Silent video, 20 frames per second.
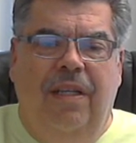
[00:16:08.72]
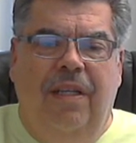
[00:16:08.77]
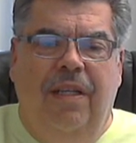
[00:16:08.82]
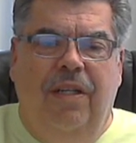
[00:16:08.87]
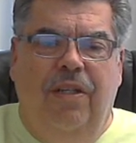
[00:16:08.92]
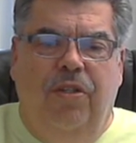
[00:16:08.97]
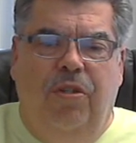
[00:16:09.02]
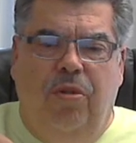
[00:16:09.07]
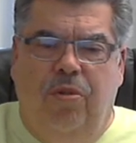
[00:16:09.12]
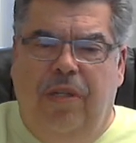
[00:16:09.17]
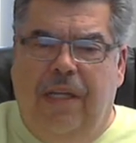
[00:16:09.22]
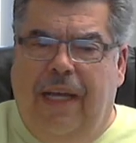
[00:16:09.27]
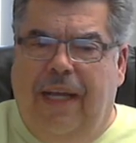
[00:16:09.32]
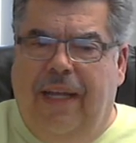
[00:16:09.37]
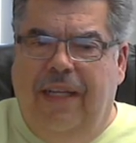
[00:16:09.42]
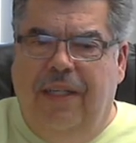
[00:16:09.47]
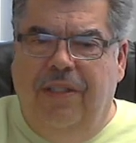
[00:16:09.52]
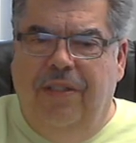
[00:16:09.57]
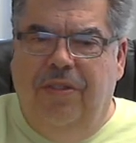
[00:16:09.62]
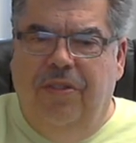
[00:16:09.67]
Two
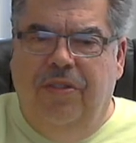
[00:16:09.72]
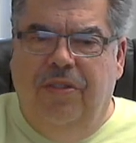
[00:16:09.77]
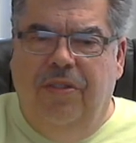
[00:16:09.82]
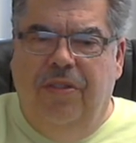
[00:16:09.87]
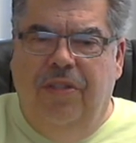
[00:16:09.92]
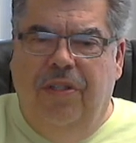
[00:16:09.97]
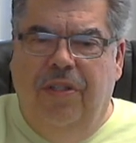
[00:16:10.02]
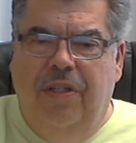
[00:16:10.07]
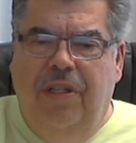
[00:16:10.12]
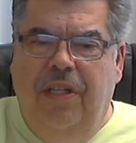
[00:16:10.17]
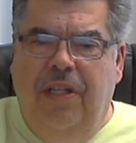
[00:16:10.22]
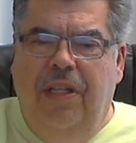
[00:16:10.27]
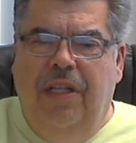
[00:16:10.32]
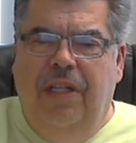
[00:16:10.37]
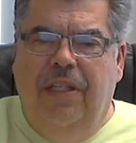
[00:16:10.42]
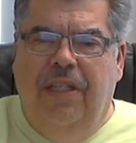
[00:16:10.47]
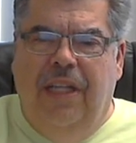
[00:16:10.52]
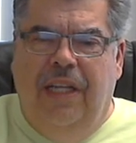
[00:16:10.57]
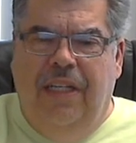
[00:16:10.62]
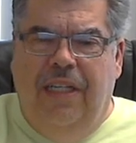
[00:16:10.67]
guys,
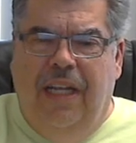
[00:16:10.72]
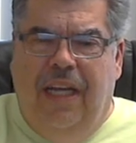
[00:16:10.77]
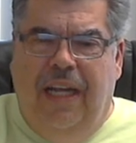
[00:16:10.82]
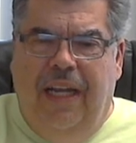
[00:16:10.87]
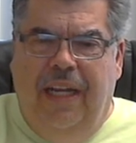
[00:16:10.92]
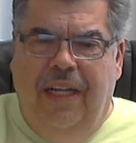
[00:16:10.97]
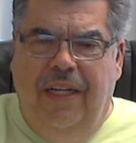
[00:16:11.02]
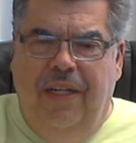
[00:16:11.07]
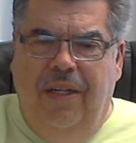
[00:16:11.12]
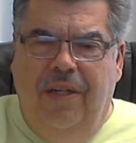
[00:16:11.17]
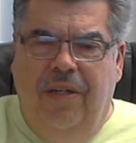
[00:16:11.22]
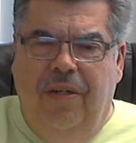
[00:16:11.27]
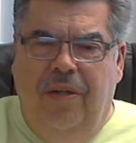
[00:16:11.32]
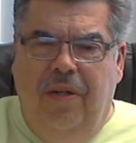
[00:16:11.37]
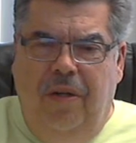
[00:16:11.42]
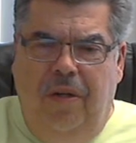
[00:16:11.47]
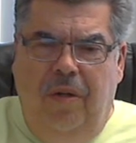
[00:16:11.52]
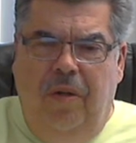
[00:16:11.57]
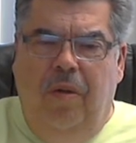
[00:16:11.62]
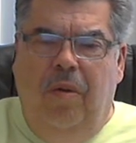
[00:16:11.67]
they died.
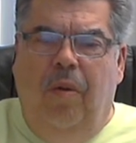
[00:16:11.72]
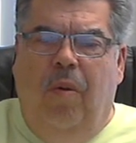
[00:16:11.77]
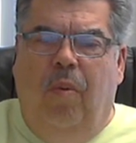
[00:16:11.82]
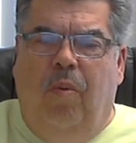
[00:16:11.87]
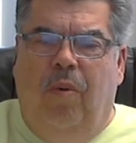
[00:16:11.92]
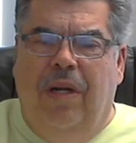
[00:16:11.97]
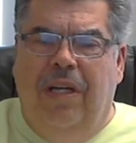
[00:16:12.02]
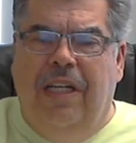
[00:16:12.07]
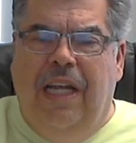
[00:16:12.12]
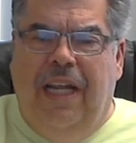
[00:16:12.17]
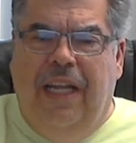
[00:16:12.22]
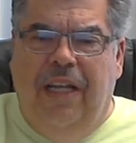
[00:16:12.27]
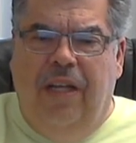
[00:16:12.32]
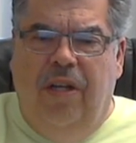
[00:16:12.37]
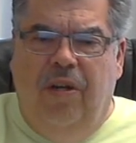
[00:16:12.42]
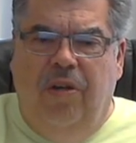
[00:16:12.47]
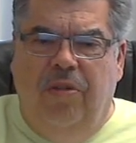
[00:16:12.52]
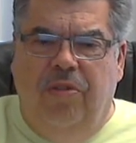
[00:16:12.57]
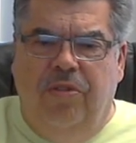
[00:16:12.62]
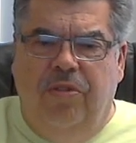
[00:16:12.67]
One guy
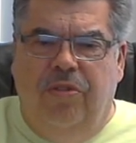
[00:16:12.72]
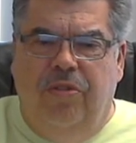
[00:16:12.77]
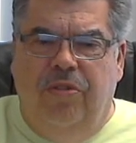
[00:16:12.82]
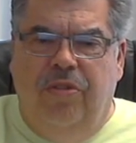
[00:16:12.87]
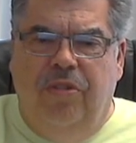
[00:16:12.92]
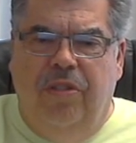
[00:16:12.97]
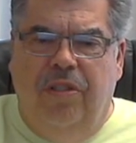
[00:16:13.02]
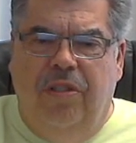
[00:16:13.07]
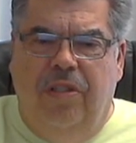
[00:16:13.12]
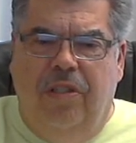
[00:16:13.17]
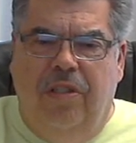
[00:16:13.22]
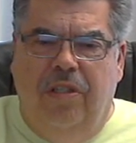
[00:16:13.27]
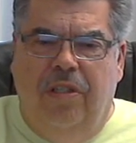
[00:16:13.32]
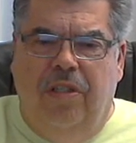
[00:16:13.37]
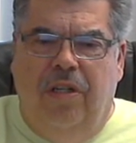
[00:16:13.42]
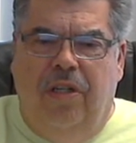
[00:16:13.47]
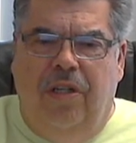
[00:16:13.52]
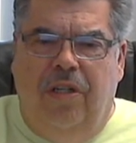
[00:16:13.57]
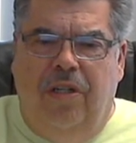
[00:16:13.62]
goes uh,